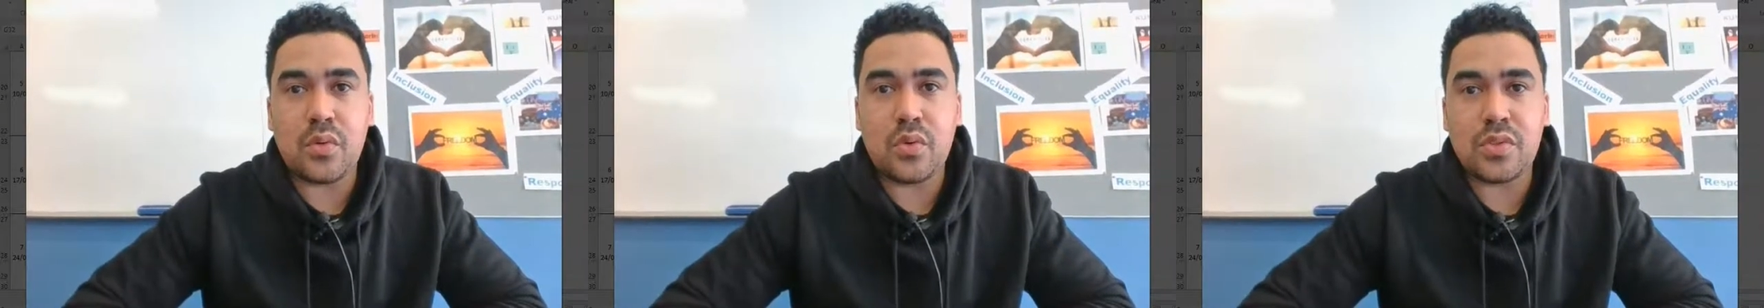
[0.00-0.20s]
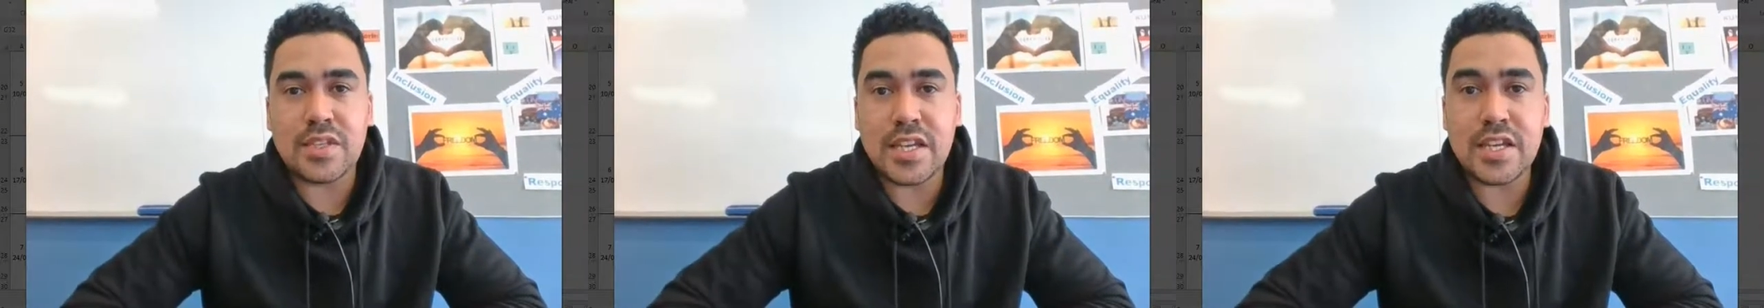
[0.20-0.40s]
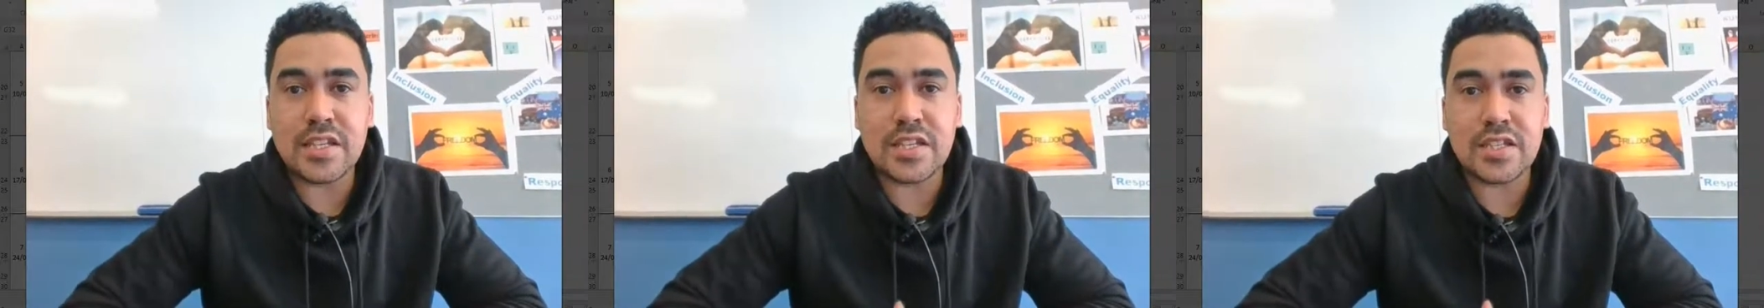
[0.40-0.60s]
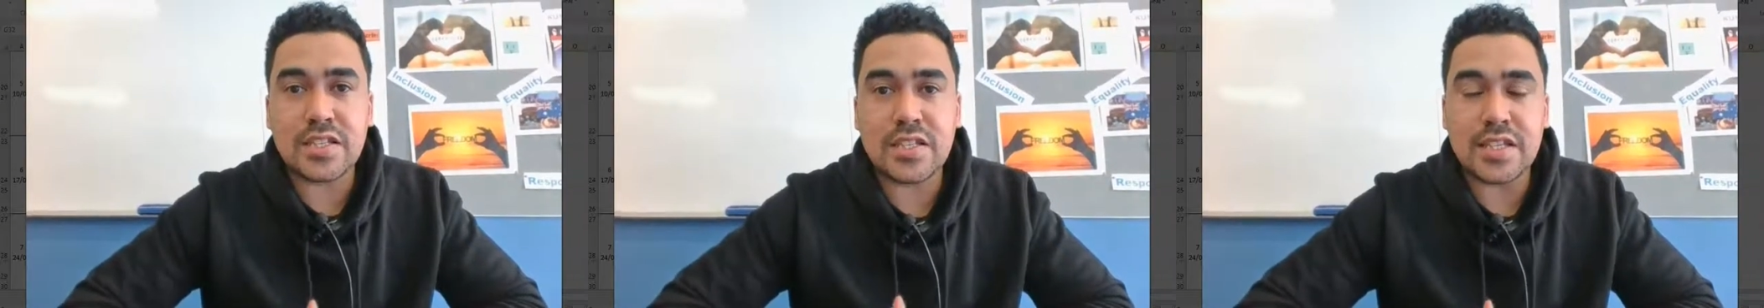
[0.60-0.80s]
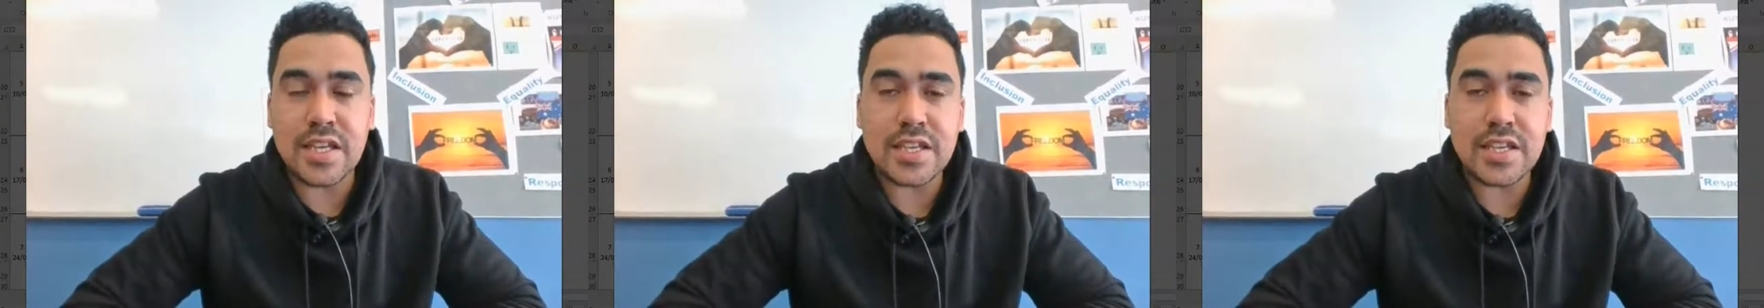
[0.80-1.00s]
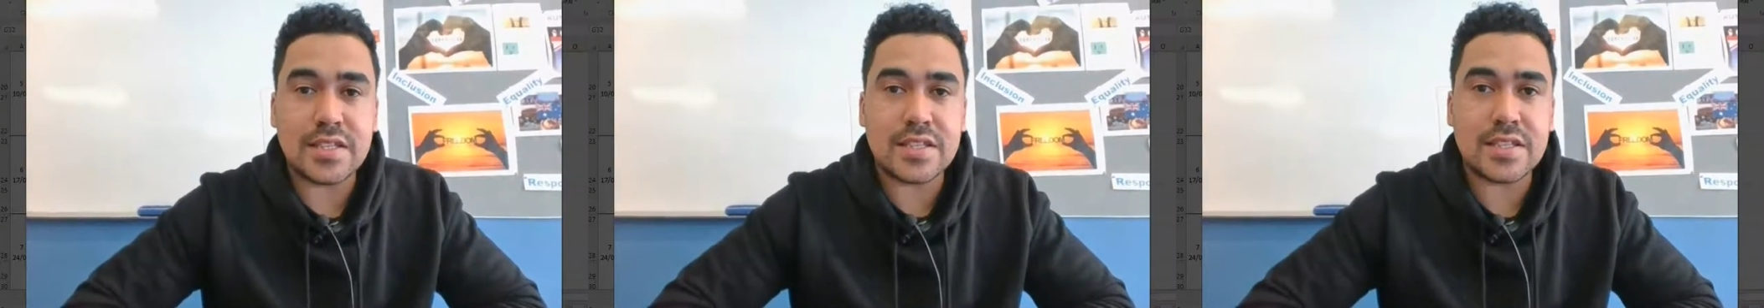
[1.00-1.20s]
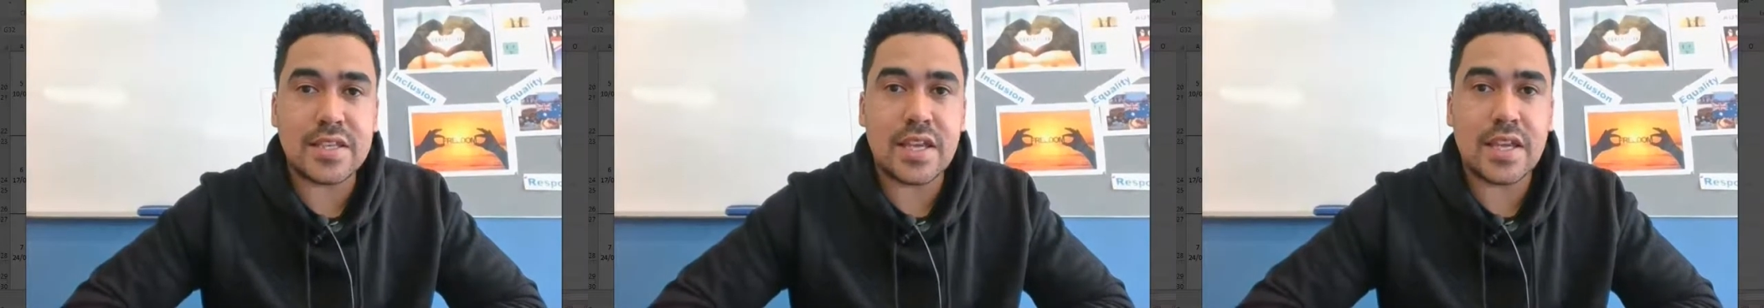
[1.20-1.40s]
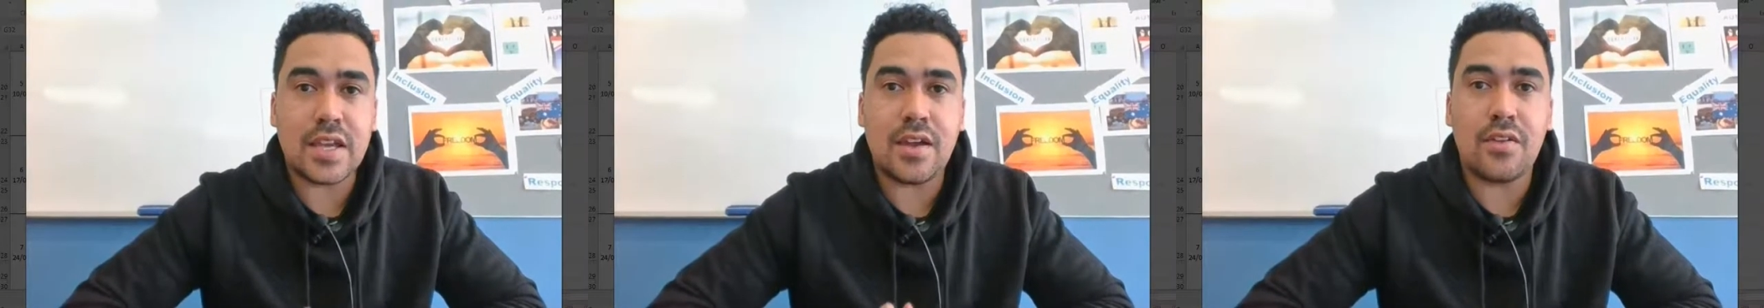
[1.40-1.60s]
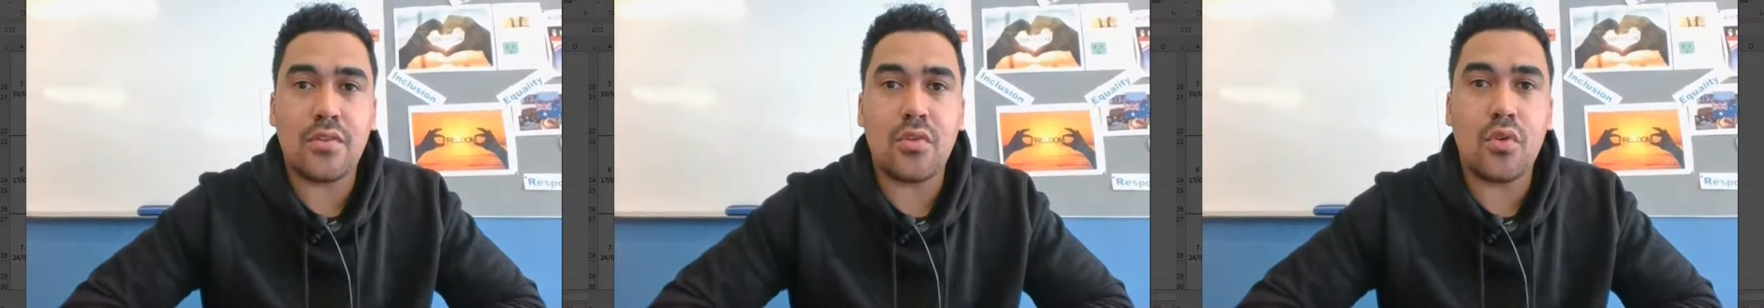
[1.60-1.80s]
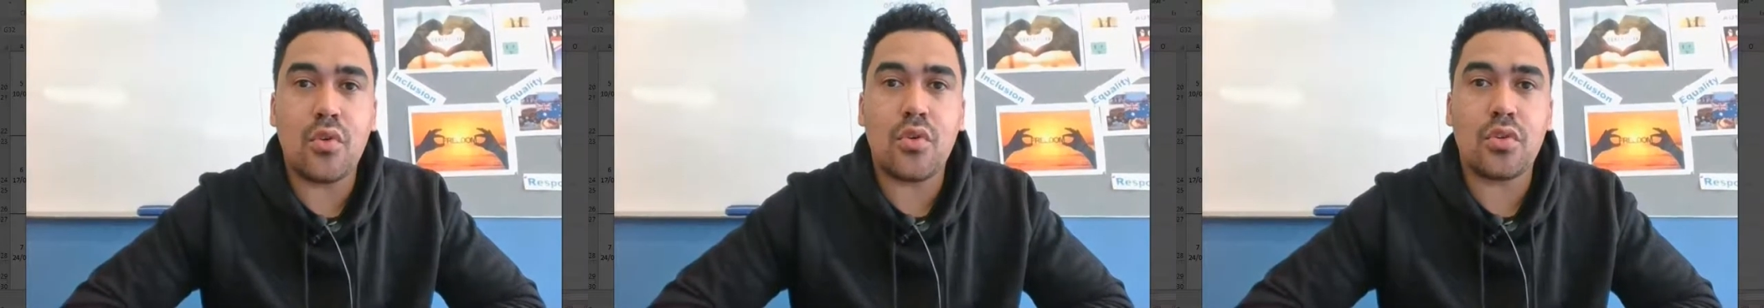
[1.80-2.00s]
teachers need to see in
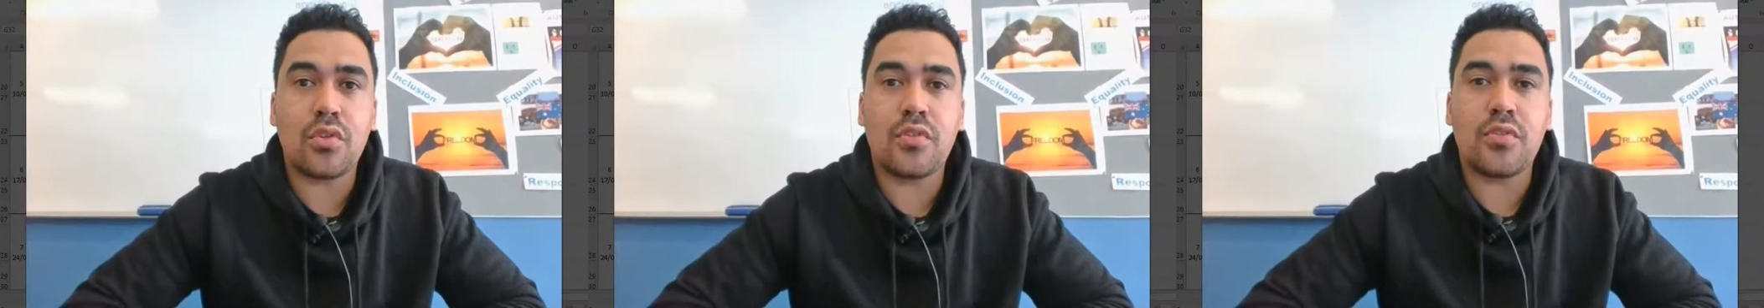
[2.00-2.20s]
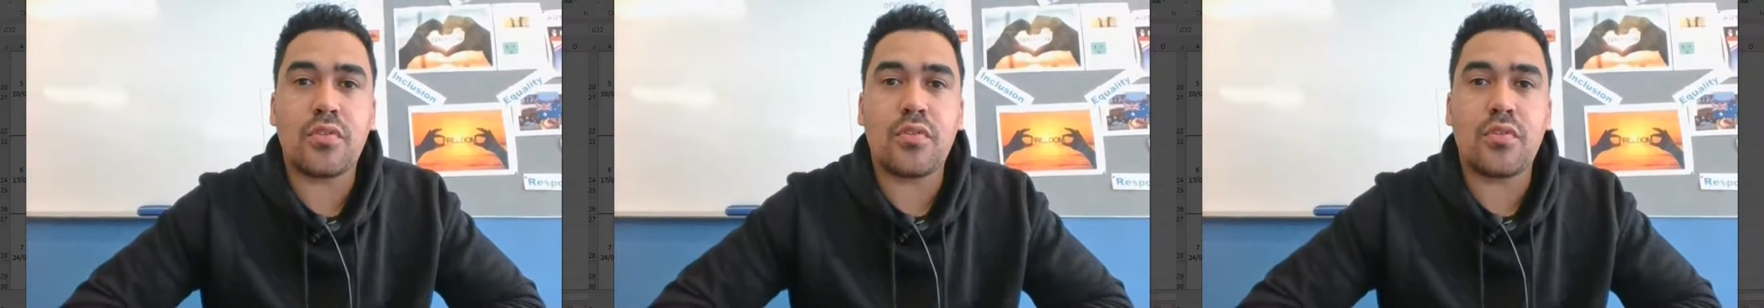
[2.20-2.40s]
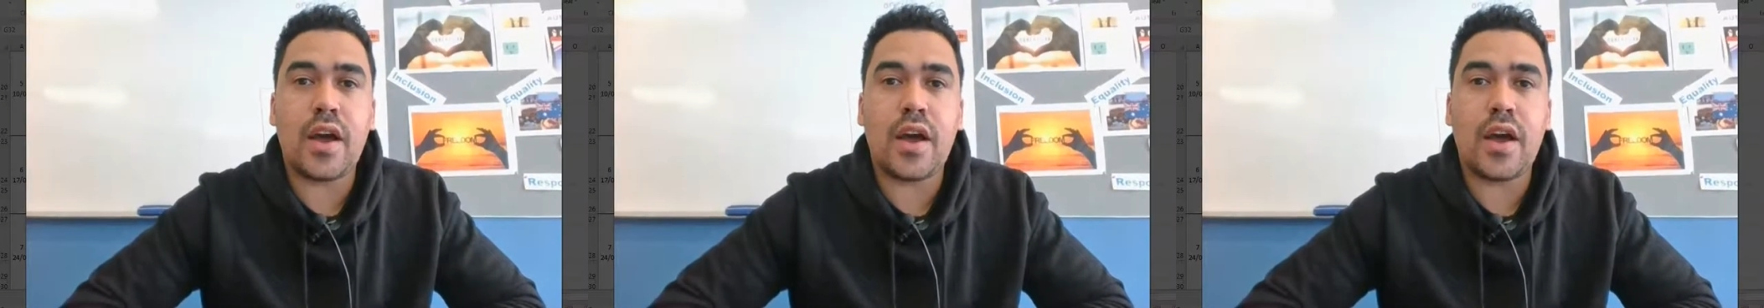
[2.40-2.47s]
order